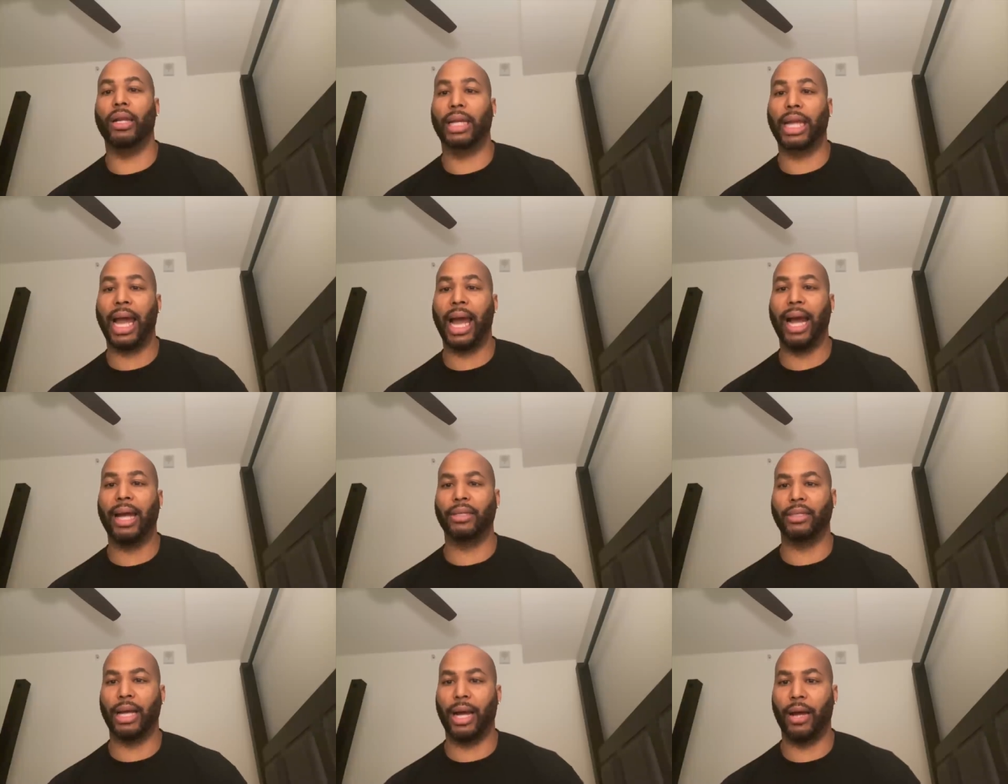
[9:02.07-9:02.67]

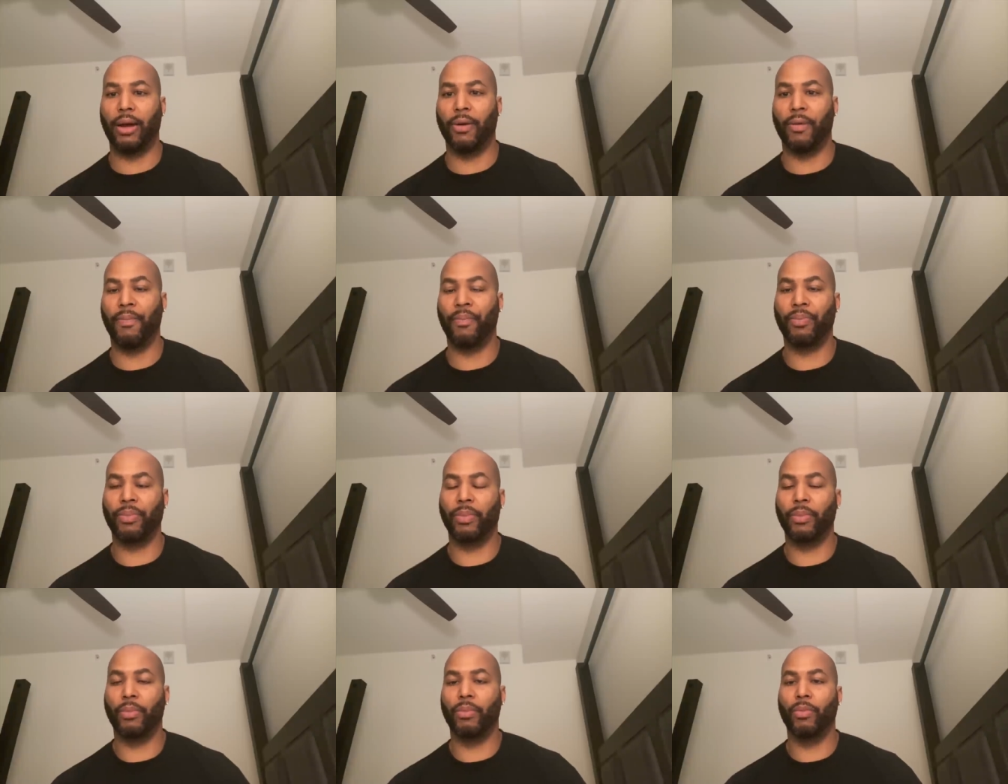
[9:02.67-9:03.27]
guys out.
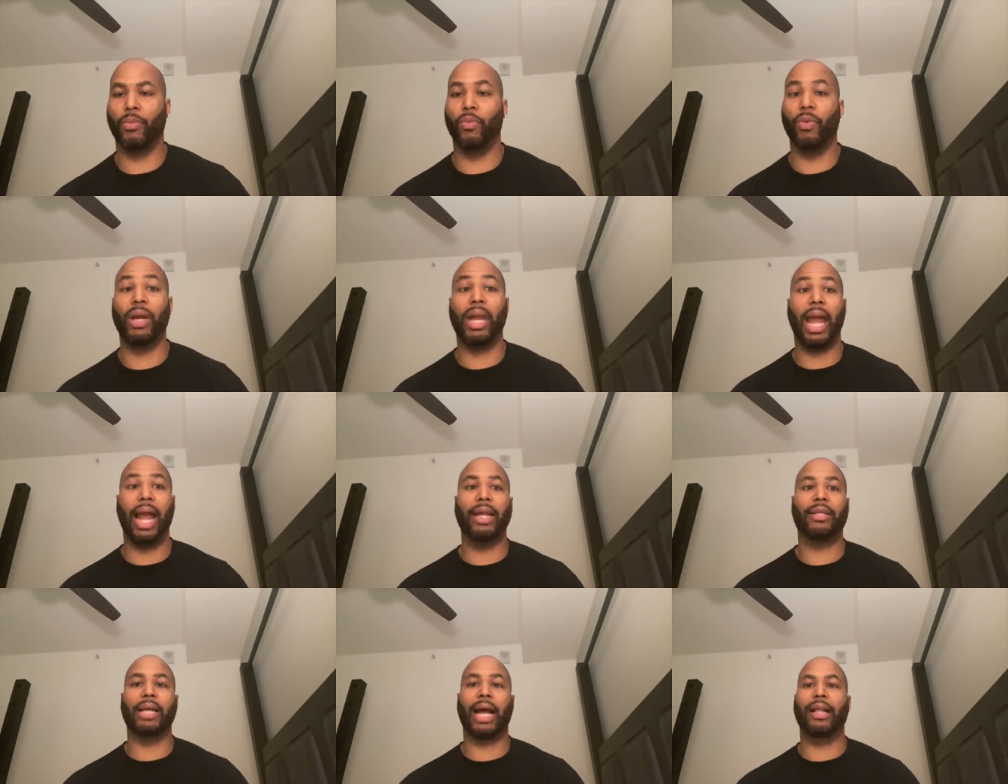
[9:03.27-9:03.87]
When
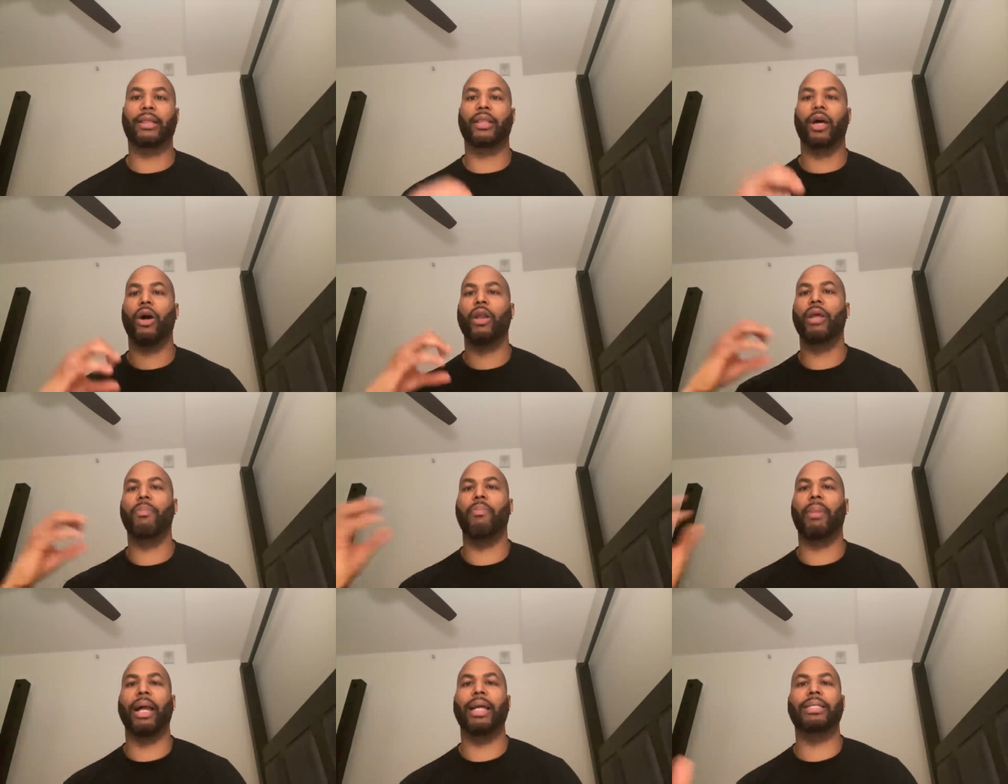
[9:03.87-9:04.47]
actually, I thought
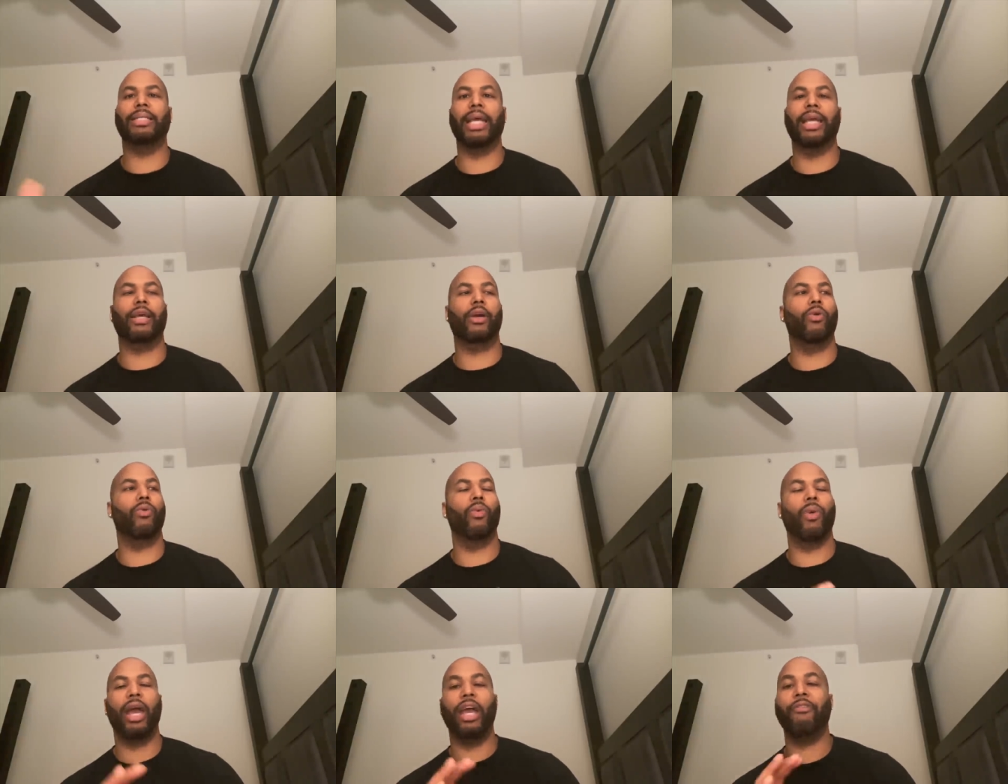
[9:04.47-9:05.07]
it might take
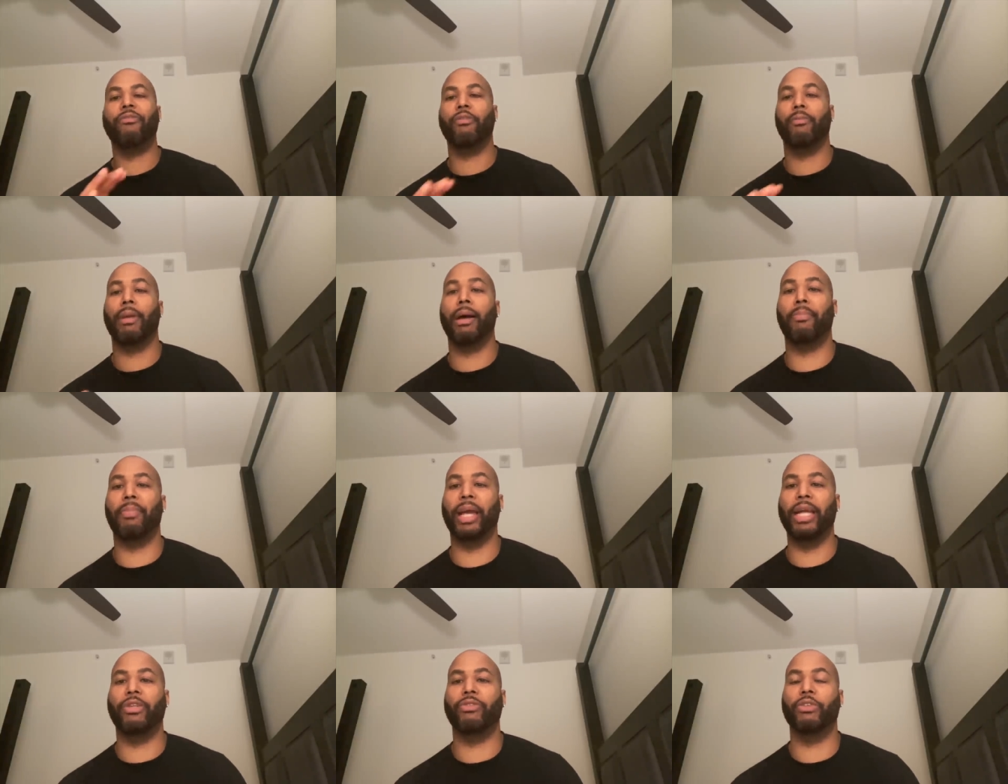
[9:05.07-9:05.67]
away from my
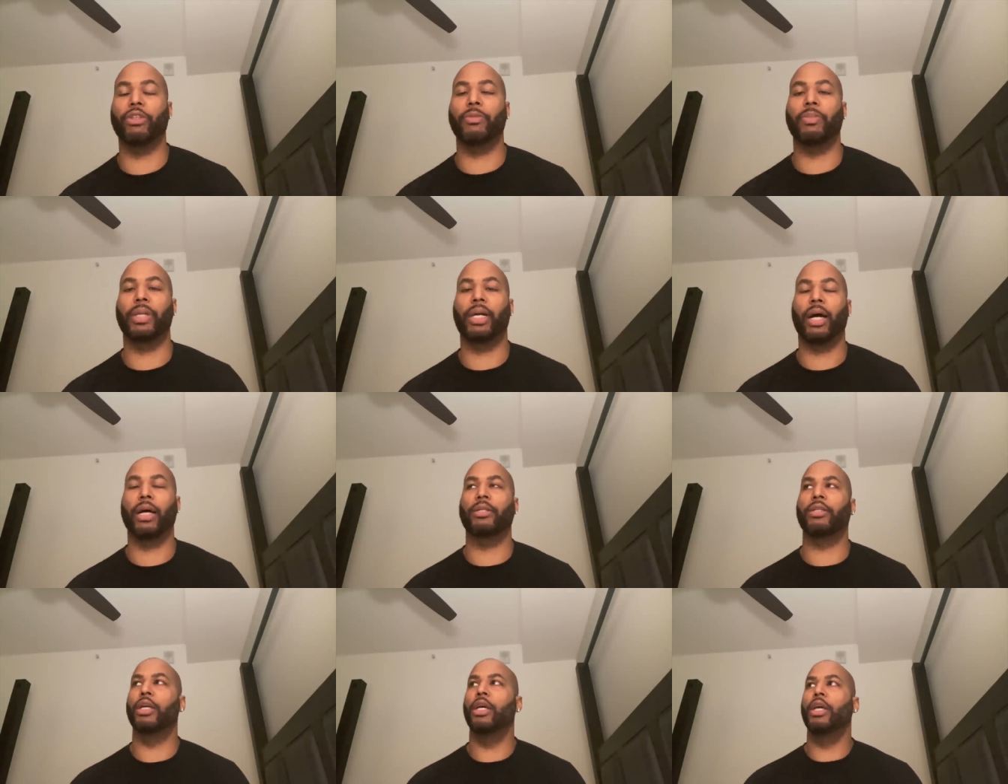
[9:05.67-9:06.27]
patrons
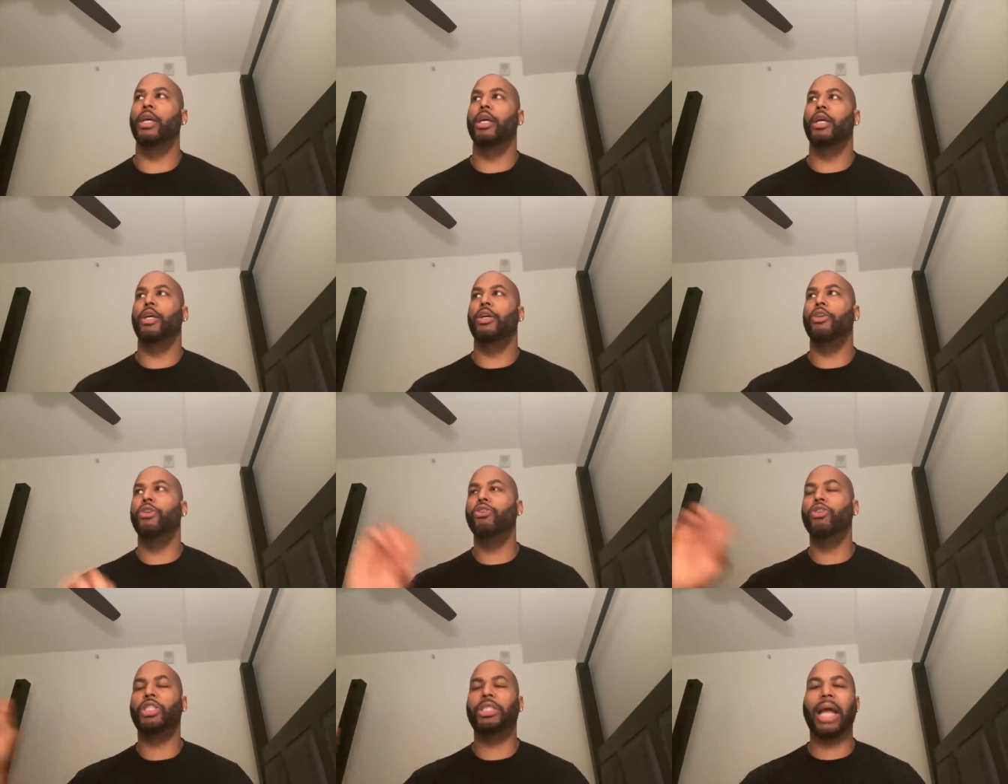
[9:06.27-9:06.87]
because
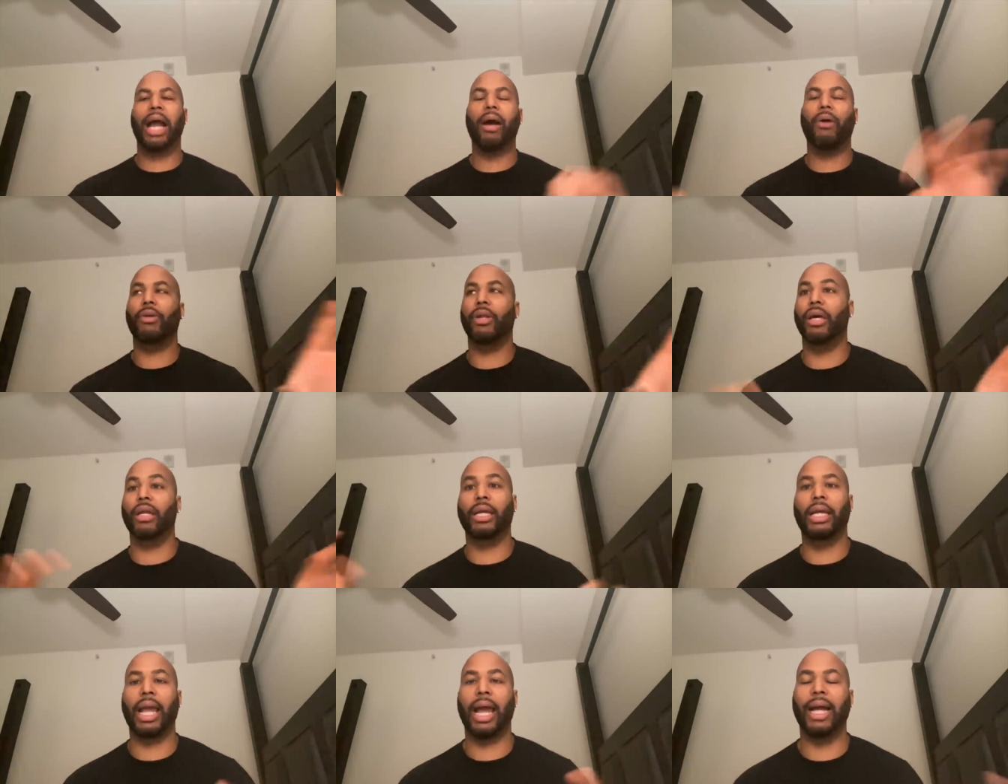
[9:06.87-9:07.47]
you shouting
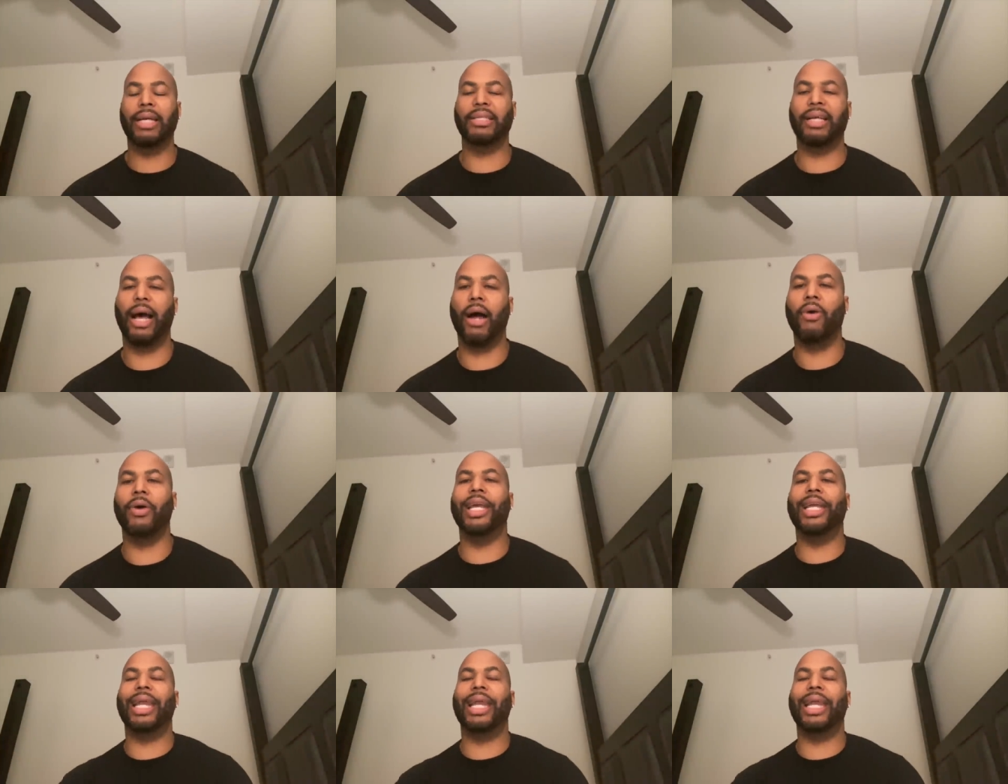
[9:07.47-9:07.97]
other guys out.